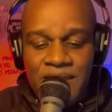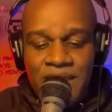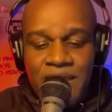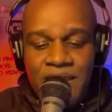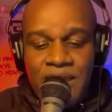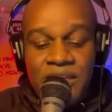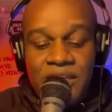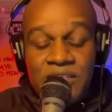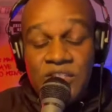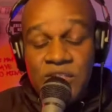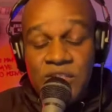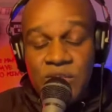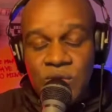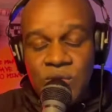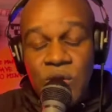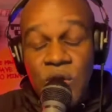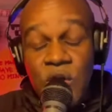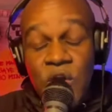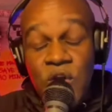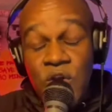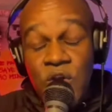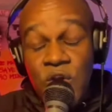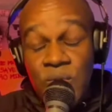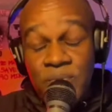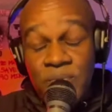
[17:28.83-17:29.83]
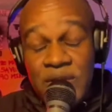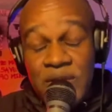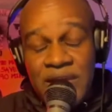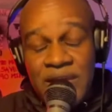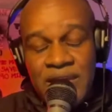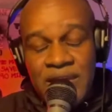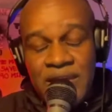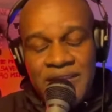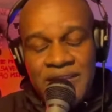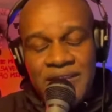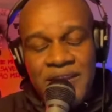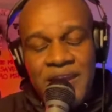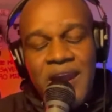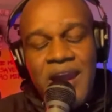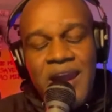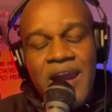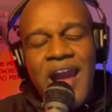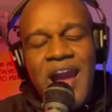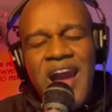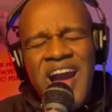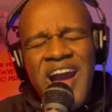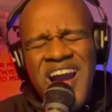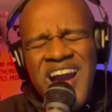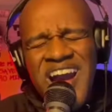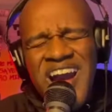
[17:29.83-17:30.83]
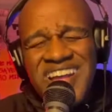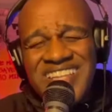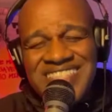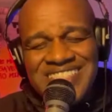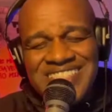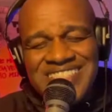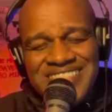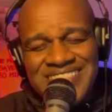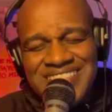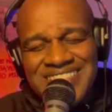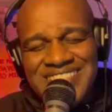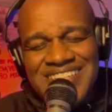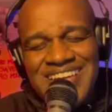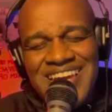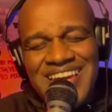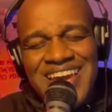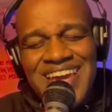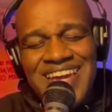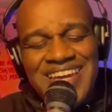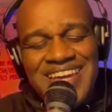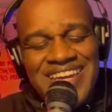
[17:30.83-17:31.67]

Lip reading: So open your heart today.